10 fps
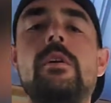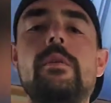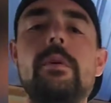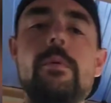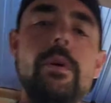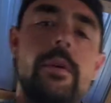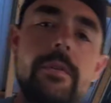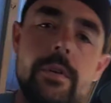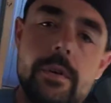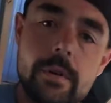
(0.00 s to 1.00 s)
Really,
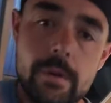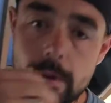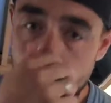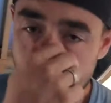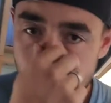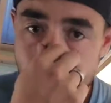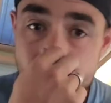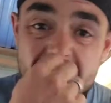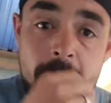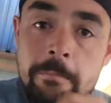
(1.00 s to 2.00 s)
whatever you're
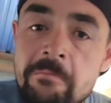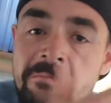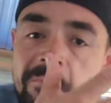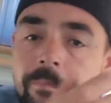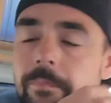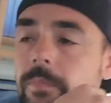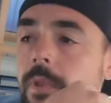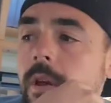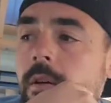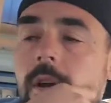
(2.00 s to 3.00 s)
kind of
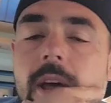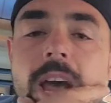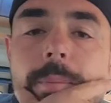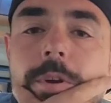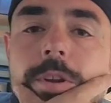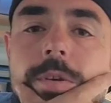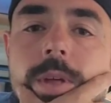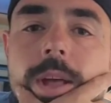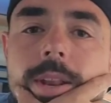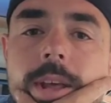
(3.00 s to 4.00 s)
aiming to do
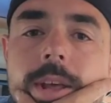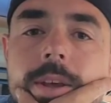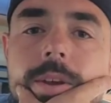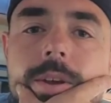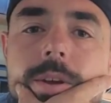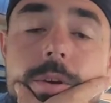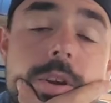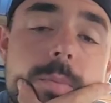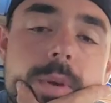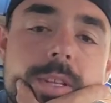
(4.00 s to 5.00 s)
that day, or
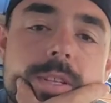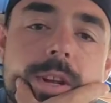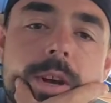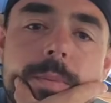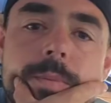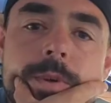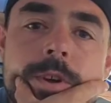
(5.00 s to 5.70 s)
you can mix it up.